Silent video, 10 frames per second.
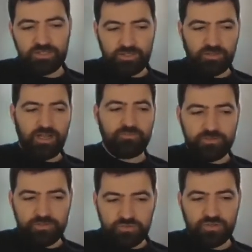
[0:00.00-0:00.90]
life
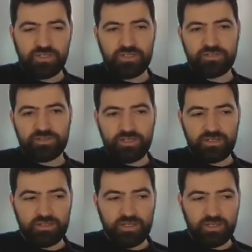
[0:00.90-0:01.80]
insurance
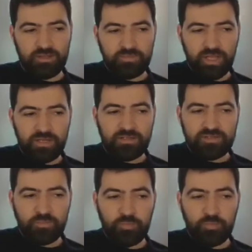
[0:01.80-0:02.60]
and some